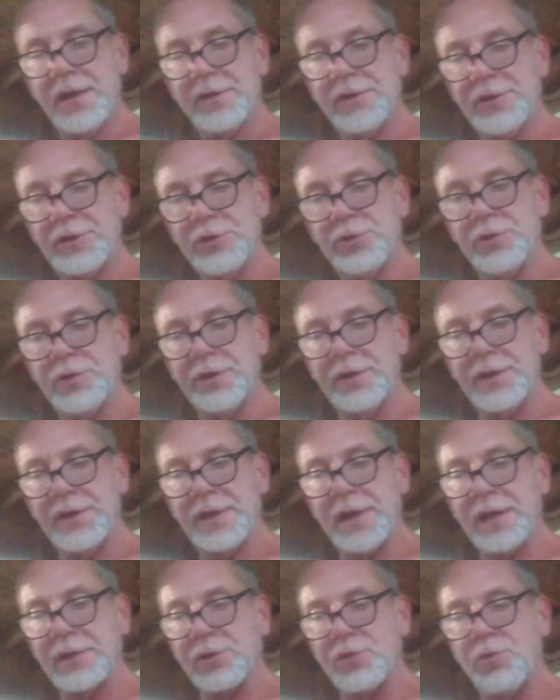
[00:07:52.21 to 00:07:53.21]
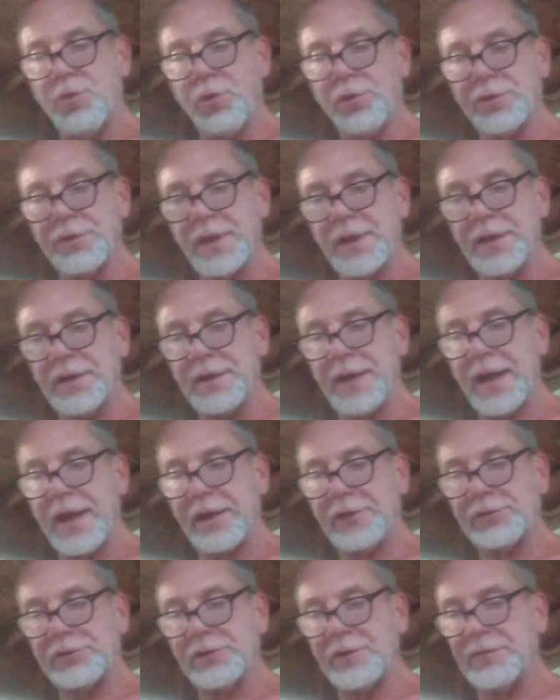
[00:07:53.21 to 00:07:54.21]
the unity and coordinated
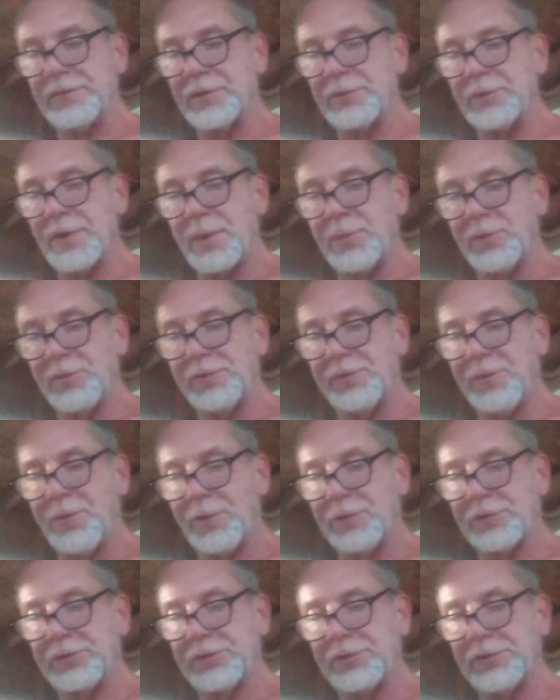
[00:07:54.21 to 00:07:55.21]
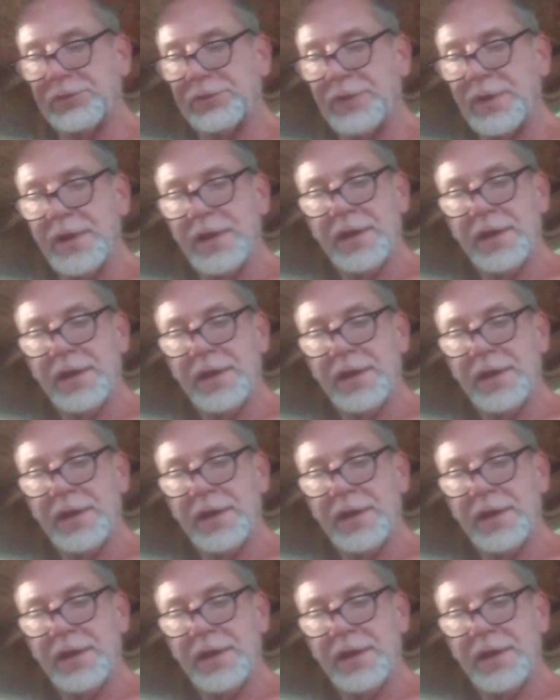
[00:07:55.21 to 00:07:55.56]
action of the rebel forces.